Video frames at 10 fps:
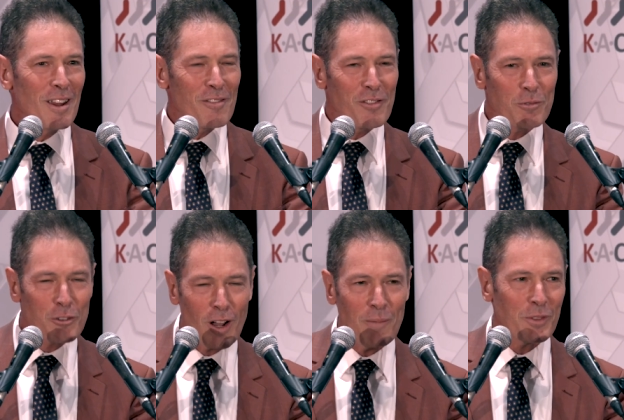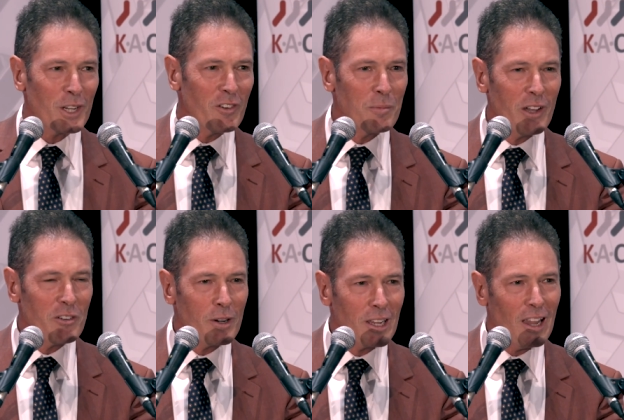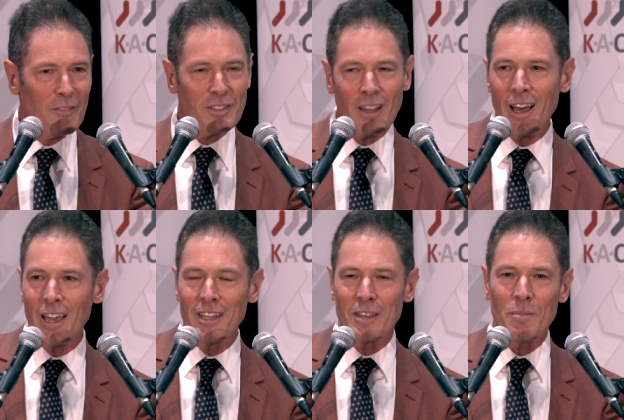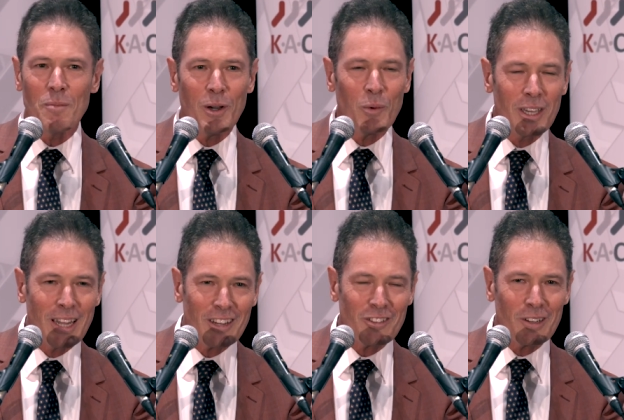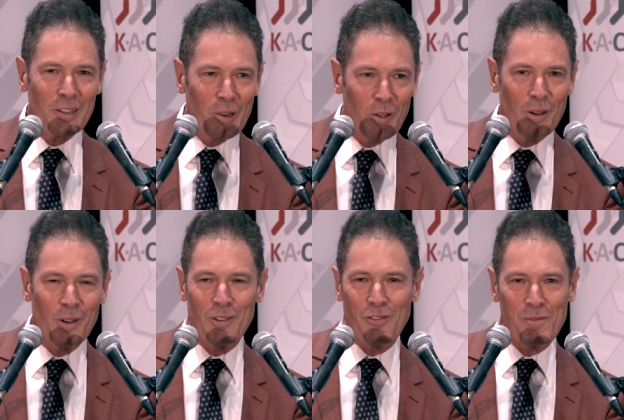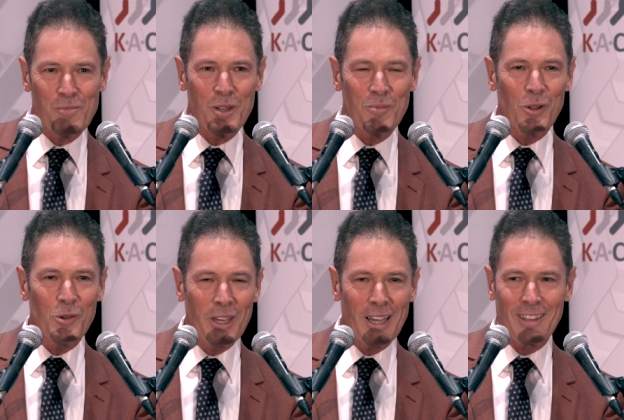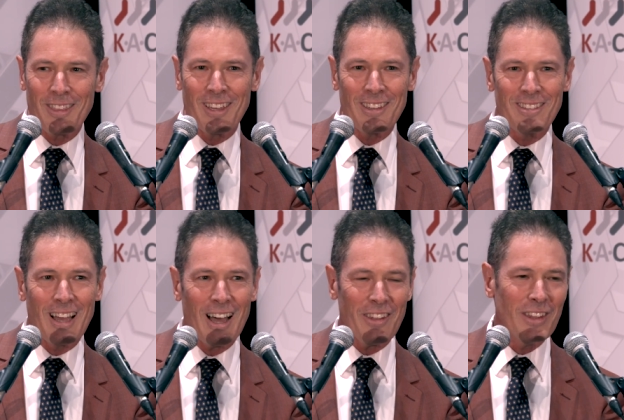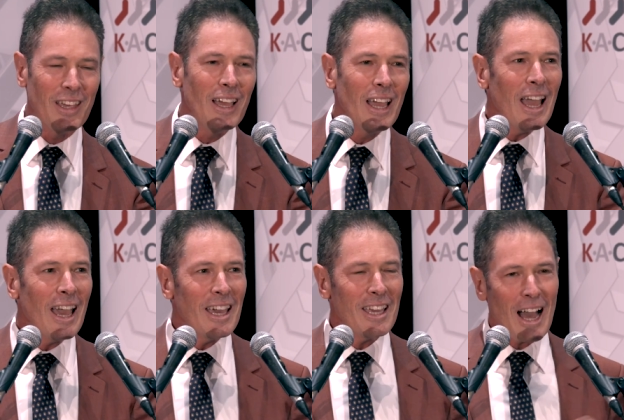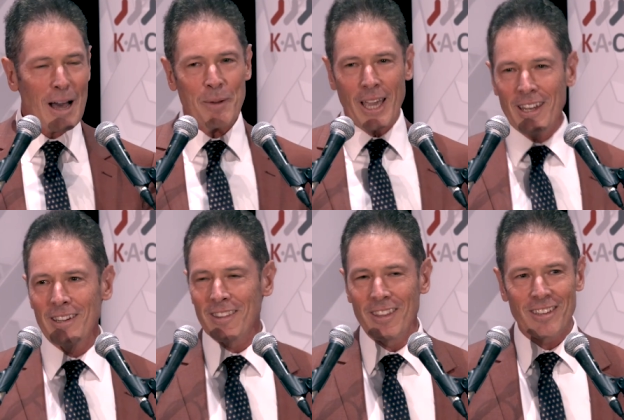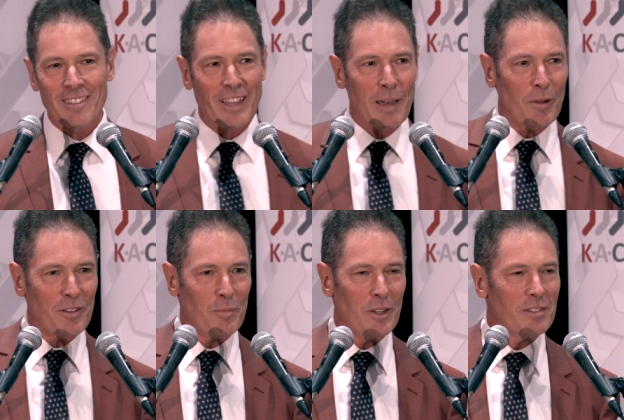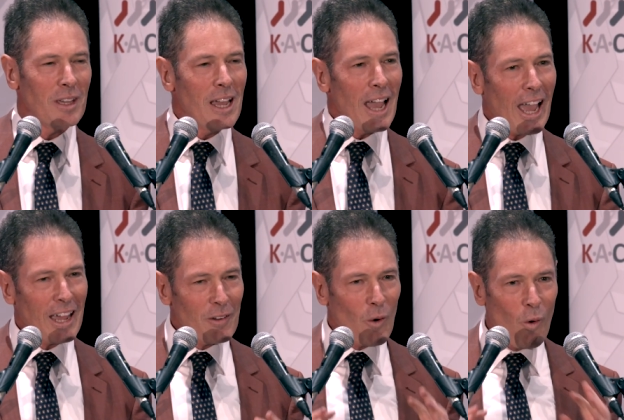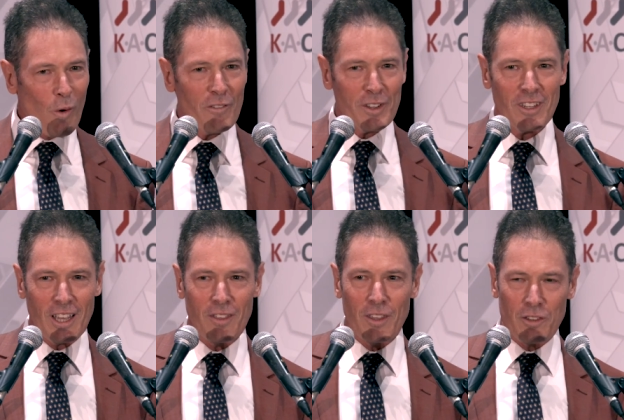from Trump that everybody, everybody loves to hate him, but we can actually learn from people who get things done. He upended the establishment. And all of us in